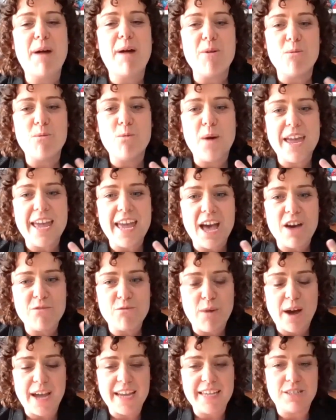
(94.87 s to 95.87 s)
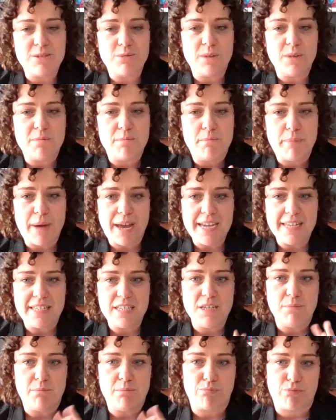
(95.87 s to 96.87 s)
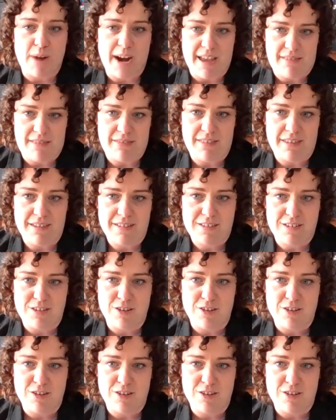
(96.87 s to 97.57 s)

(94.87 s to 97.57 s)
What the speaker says: But we have waited with bated breath